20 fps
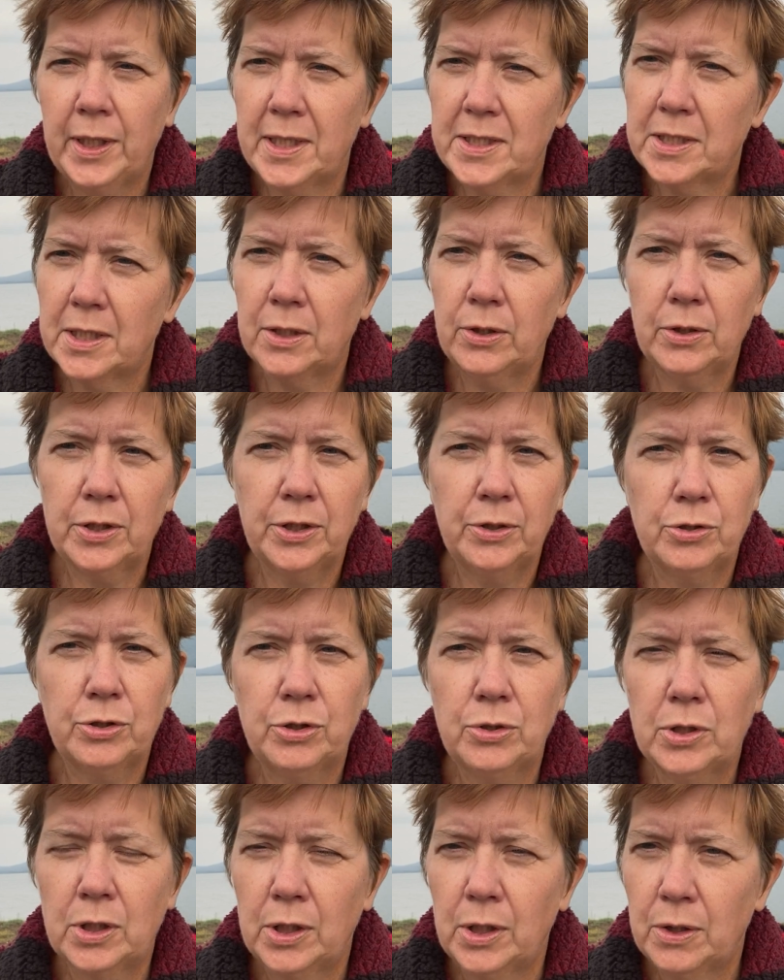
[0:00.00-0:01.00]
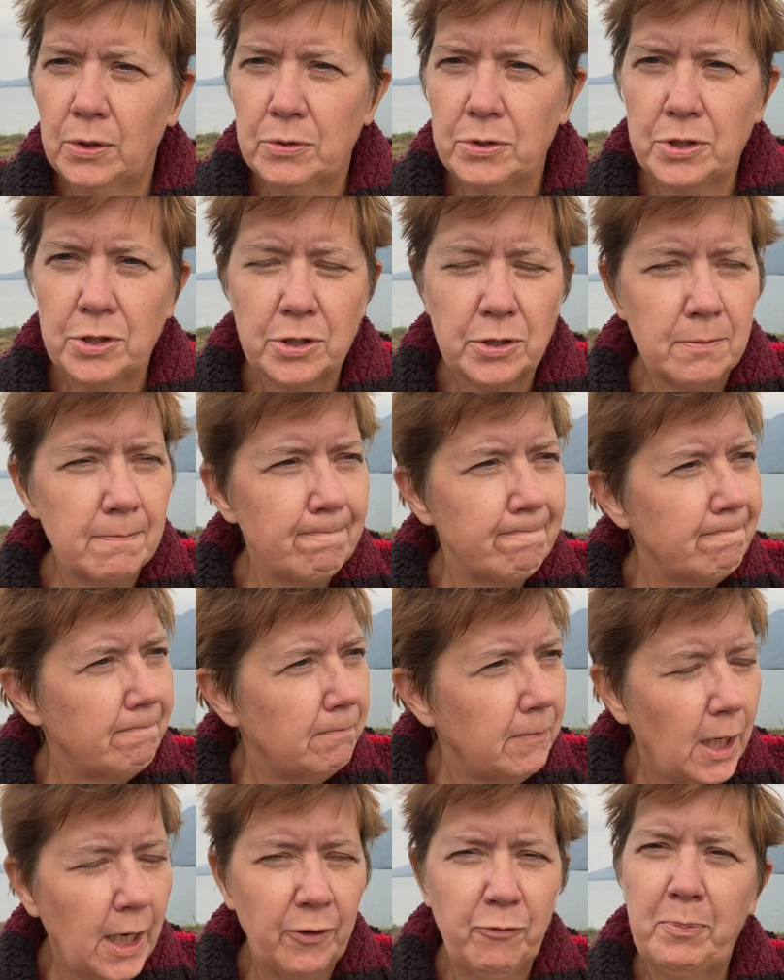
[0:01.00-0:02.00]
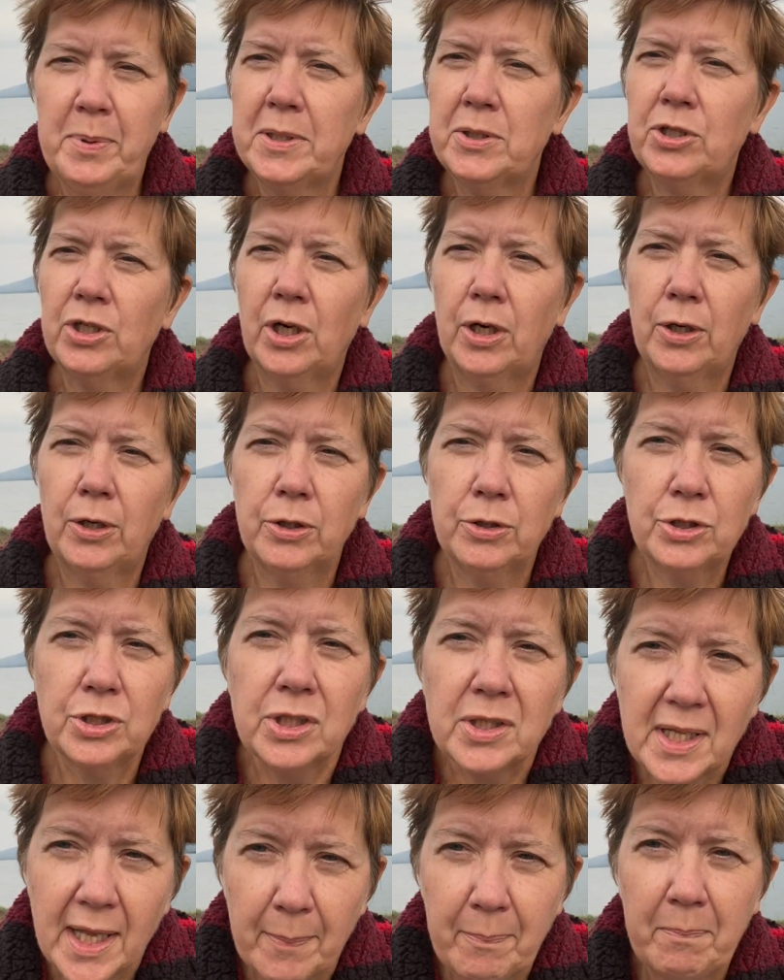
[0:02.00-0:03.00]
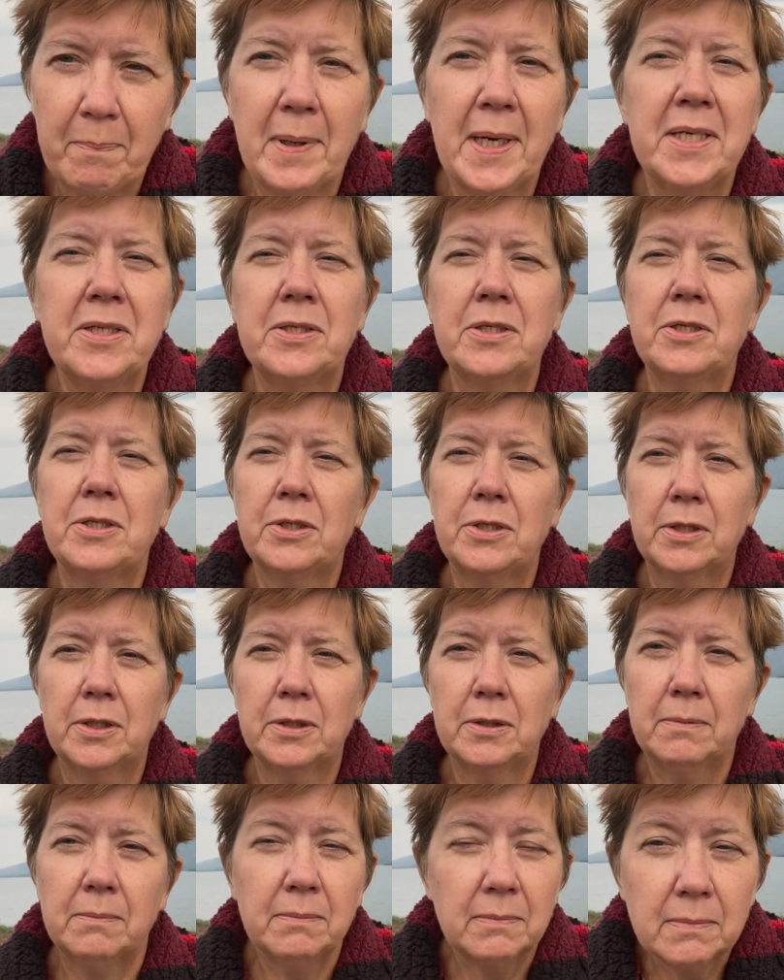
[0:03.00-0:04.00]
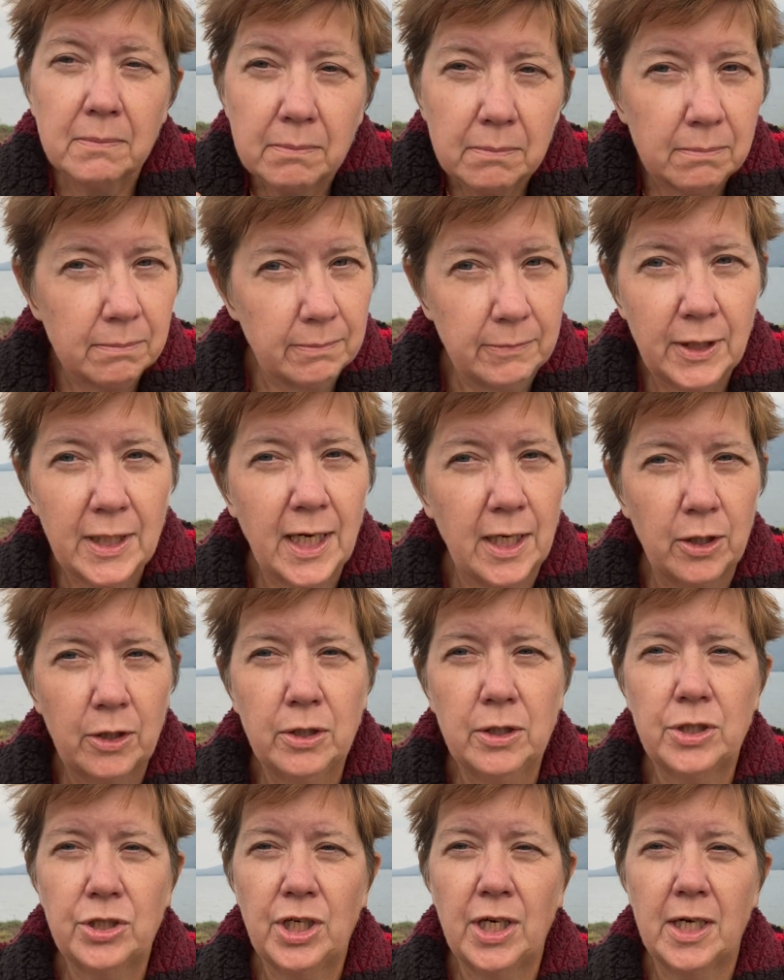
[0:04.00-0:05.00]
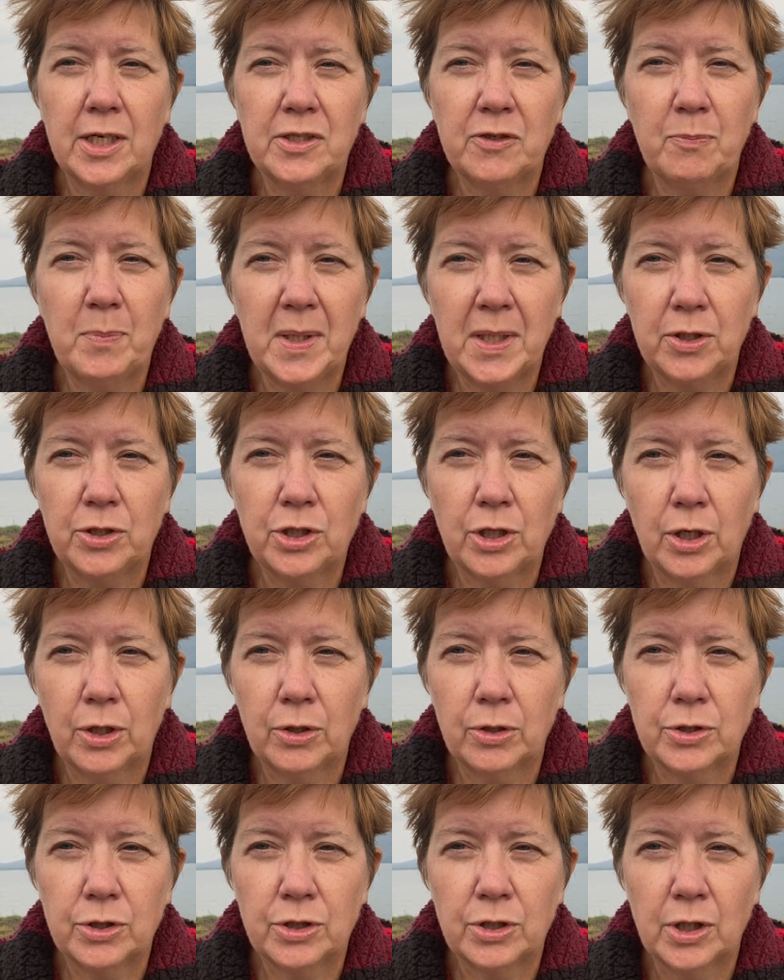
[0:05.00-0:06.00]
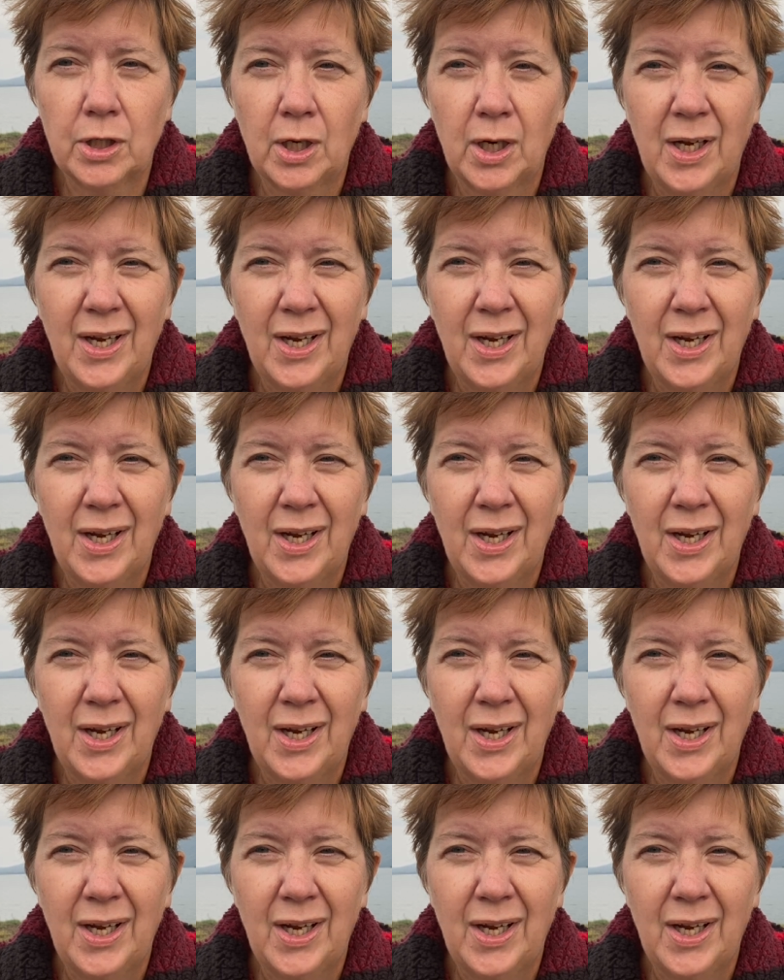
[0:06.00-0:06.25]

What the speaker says: I said, look, you're too close. I've been charged. That bison's you got a good chance of being charged.